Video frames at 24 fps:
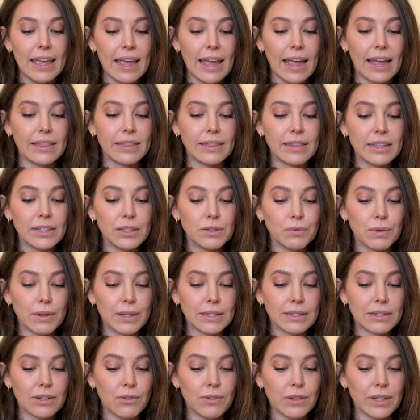And these
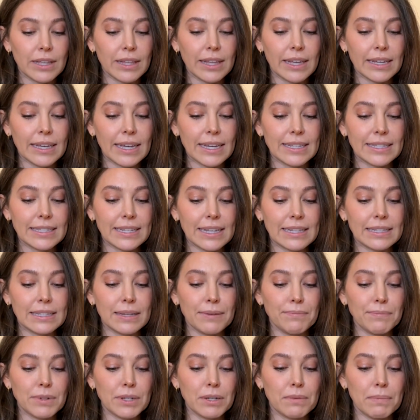ones only, like I said,
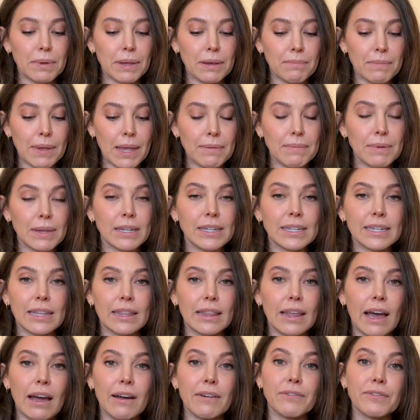seem to be maybe to
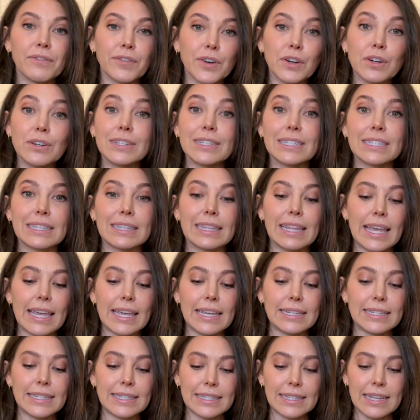that first
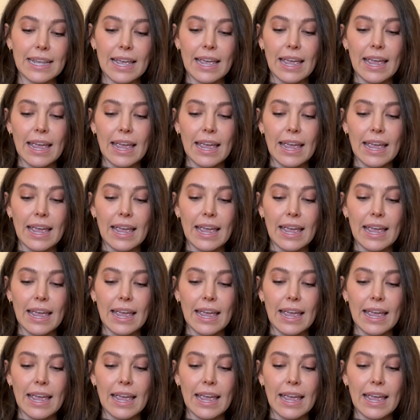lace,